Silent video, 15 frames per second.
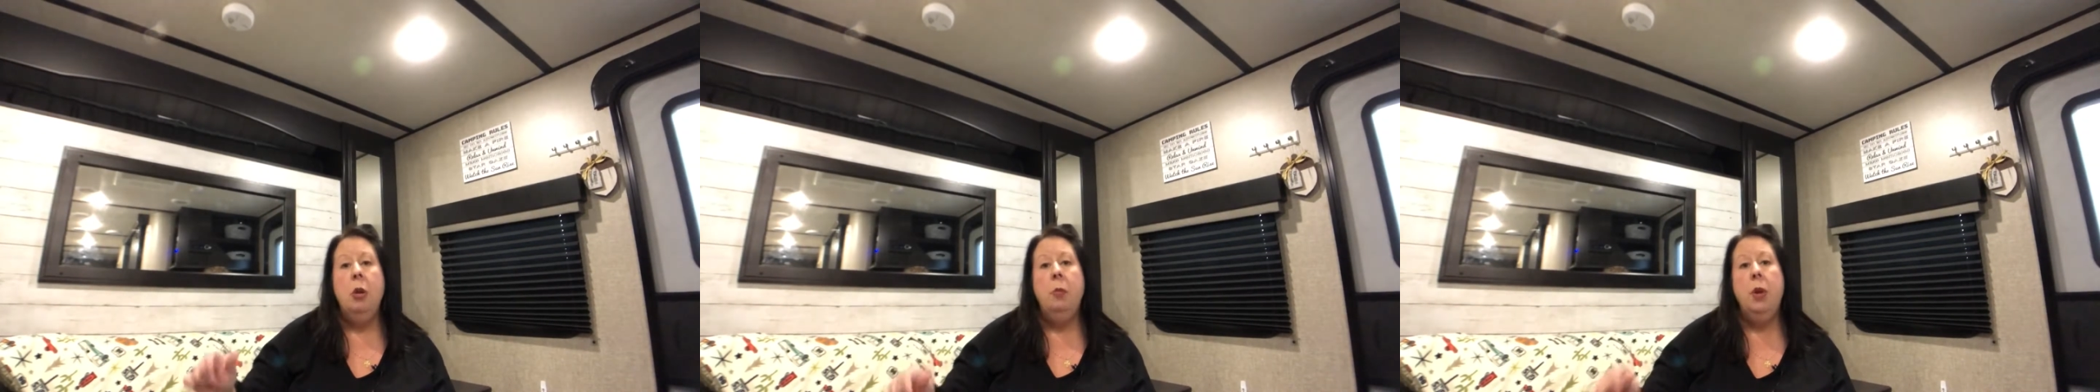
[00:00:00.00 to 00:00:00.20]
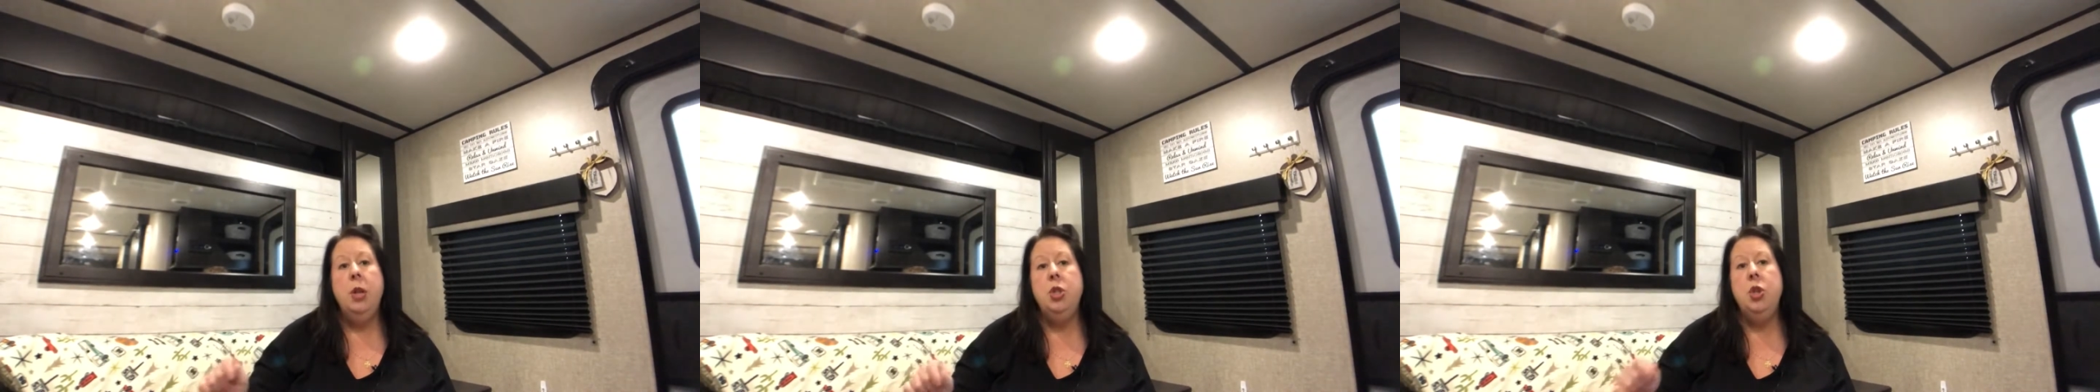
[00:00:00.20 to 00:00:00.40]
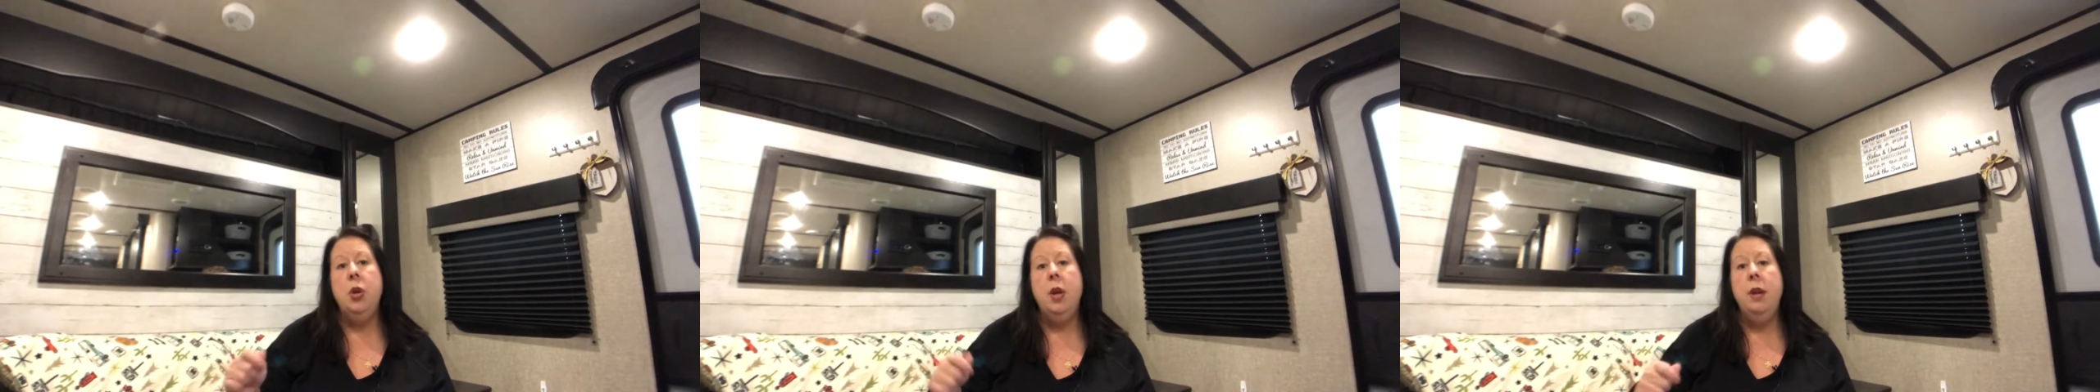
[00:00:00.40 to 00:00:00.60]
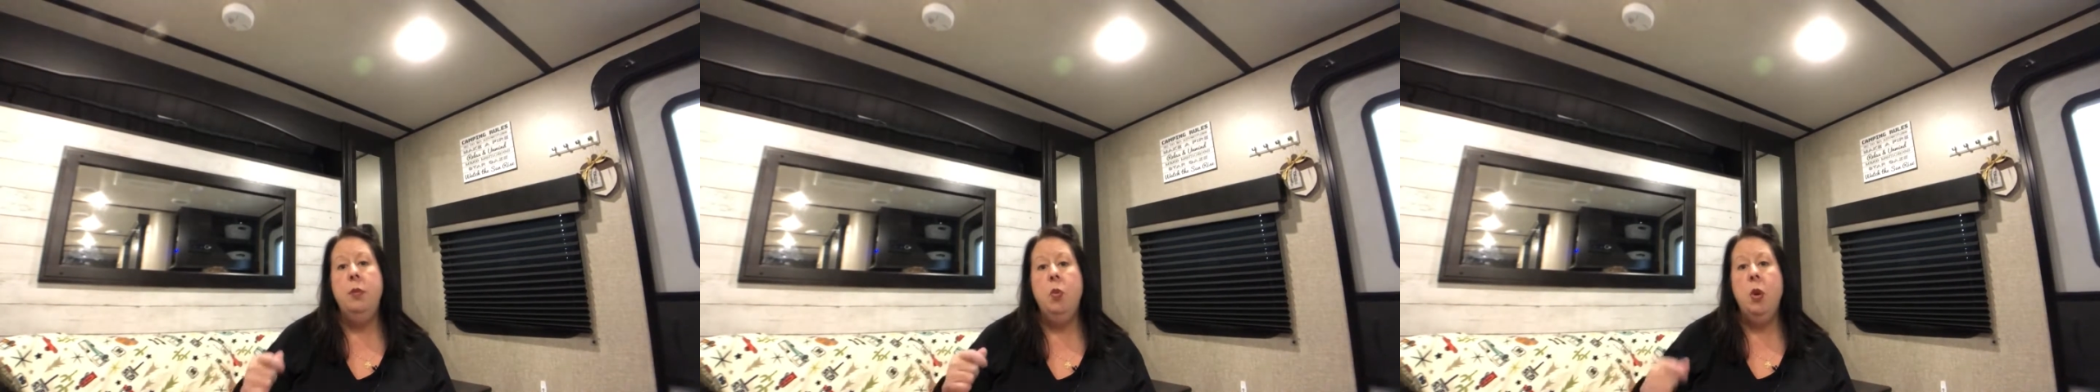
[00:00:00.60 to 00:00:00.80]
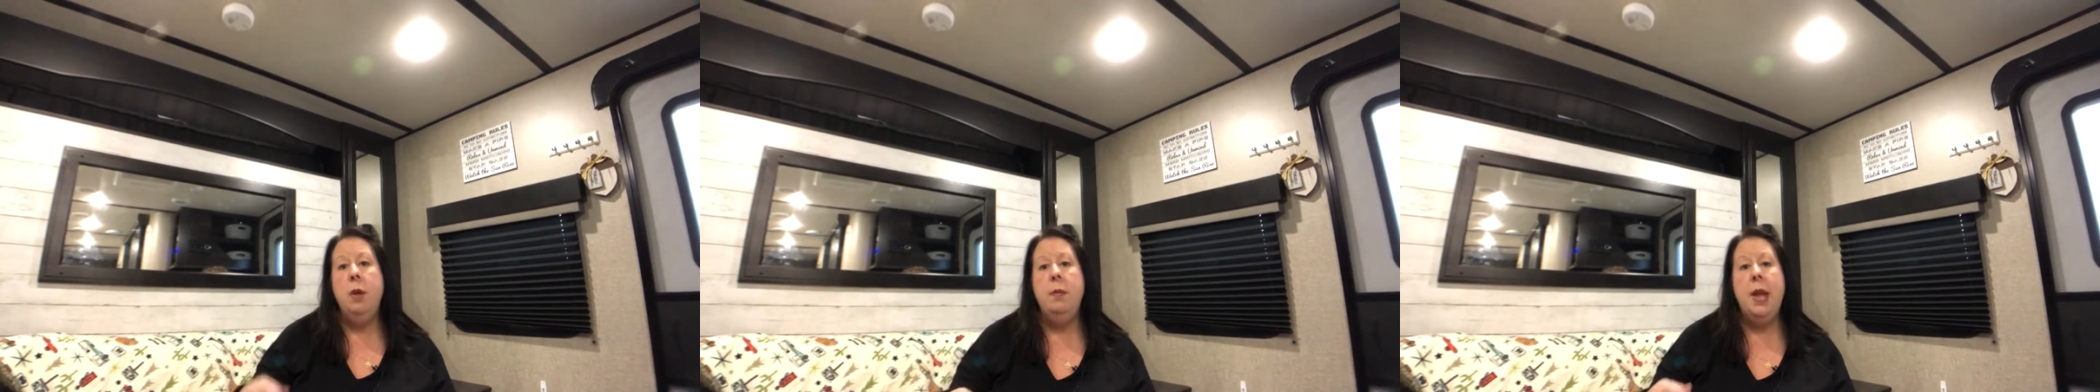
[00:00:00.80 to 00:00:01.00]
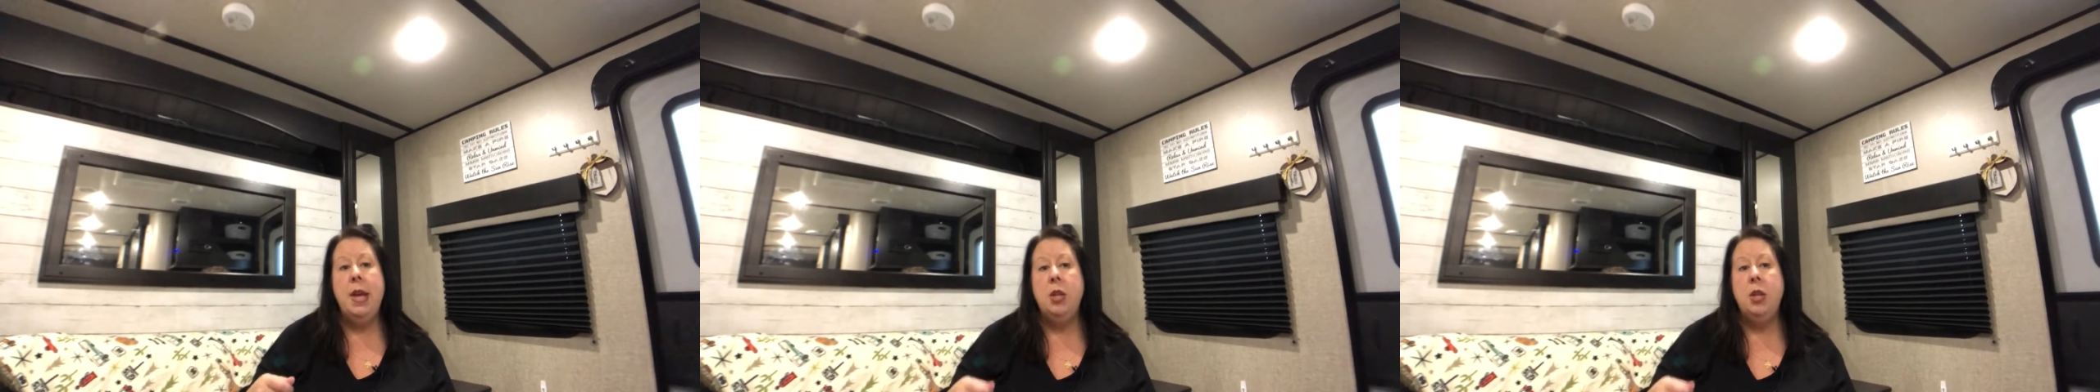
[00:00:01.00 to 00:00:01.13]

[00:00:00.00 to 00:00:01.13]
Plus, you're going to want to make